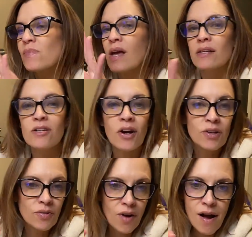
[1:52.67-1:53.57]
It's hard to
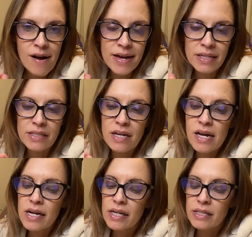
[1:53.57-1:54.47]
find.
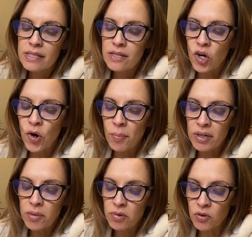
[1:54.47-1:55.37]
So I'm going to
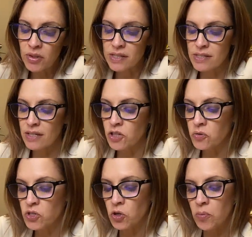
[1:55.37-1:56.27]
upload this to
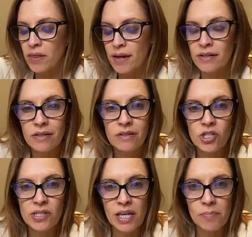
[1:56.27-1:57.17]
YouTube and then
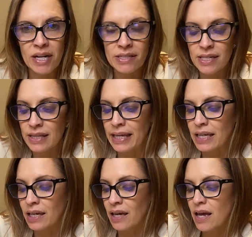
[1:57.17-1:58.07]
just keep it as a link.